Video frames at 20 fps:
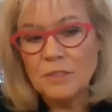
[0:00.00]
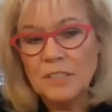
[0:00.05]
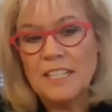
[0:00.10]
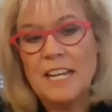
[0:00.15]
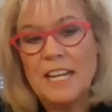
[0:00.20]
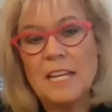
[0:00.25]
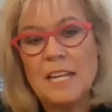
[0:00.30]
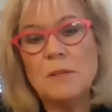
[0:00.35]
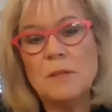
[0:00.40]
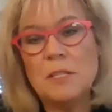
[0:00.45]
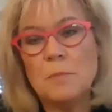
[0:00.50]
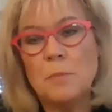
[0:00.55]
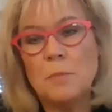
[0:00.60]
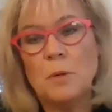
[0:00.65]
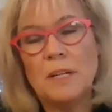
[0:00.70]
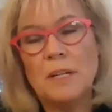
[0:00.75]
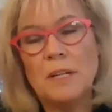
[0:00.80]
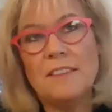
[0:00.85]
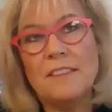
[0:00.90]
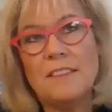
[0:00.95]
to Amy's
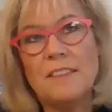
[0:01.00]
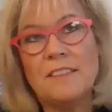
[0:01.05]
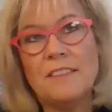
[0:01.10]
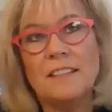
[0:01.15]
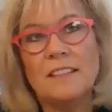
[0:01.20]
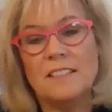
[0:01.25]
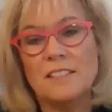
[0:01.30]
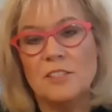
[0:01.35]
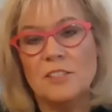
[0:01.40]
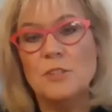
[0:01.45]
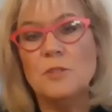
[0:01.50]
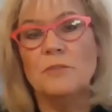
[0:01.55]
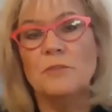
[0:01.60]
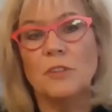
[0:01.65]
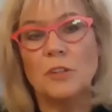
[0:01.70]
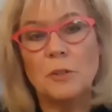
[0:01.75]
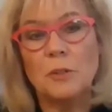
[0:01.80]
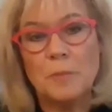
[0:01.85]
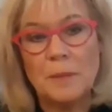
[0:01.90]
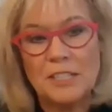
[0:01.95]
point, I think this new
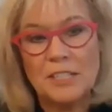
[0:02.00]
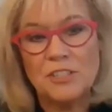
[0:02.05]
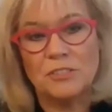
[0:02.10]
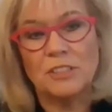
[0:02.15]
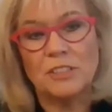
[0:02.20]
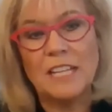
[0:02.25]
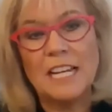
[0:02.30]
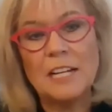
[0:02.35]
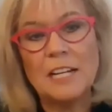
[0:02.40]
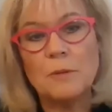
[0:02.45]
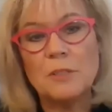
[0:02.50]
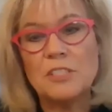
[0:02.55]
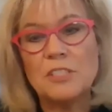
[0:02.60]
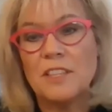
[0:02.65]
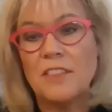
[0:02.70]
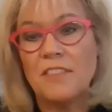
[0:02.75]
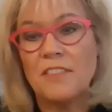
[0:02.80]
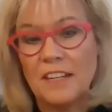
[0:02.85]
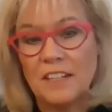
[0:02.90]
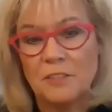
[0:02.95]
verbiage or language,
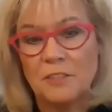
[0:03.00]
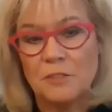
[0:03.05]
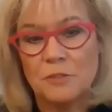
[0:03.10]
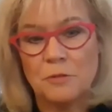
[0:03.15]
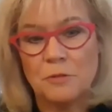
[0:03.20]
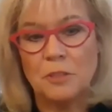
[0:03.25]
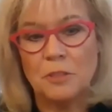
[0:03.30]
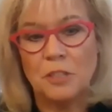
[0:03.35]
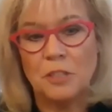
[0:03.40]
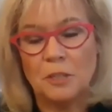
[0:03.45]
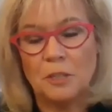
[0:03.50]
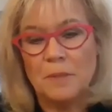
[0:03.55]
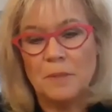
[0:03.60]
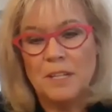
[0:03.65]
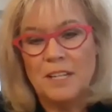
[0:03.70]
synthetic control arm,